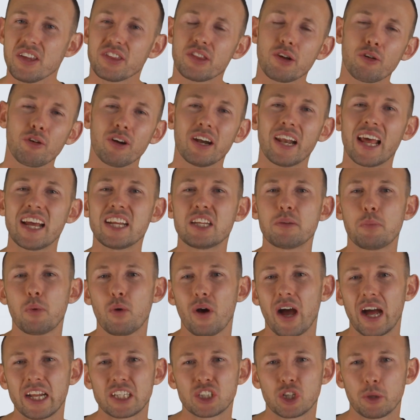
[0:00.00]
The
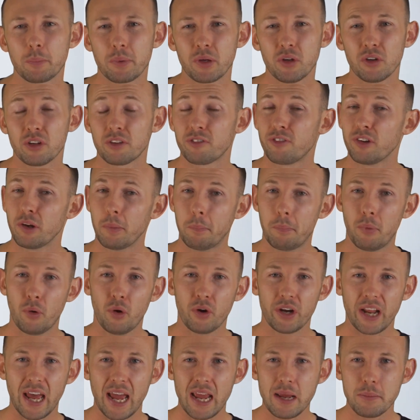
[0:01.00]
relatable attributes for the
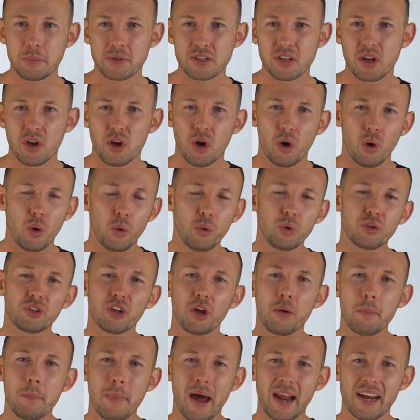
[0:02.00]
Bored Apes
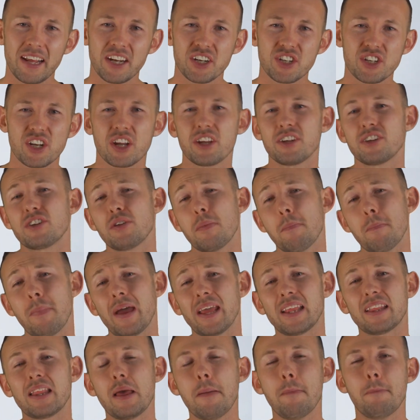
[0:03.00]
also managed to
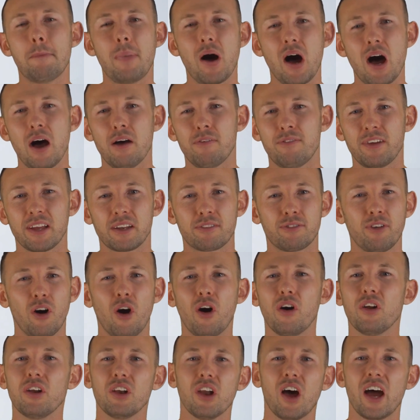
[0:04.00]
make them perfect for
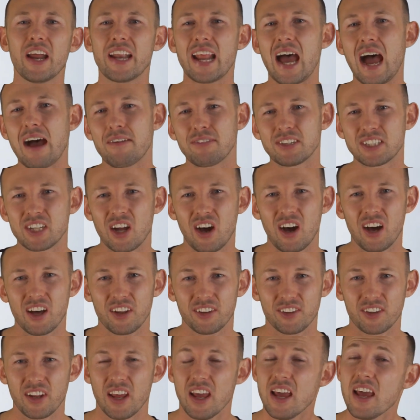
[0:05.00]
online
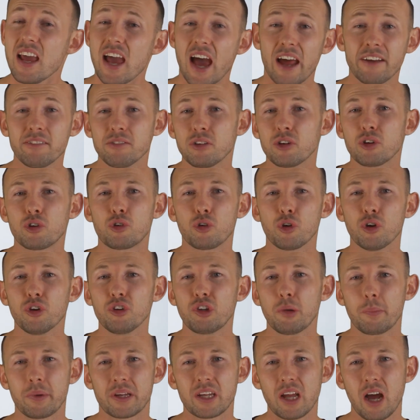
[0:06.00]
avatars and grew
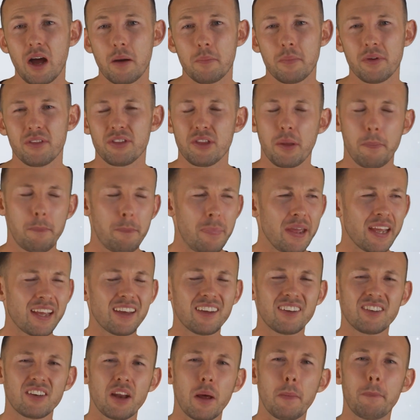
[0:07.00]
to become the
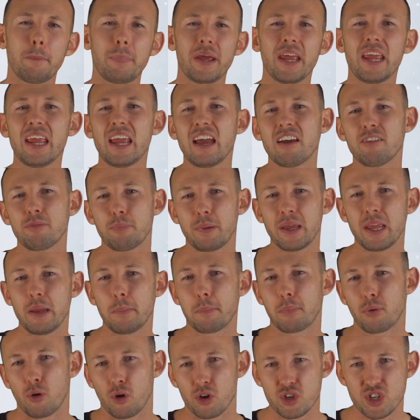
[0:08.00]
biggest
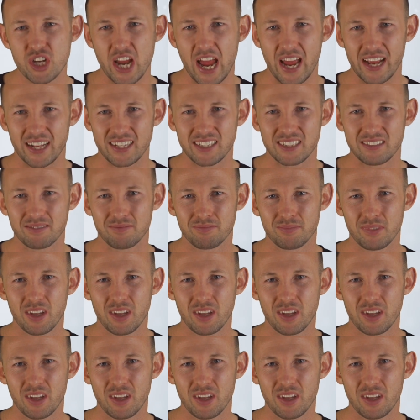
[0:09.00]
PFP project.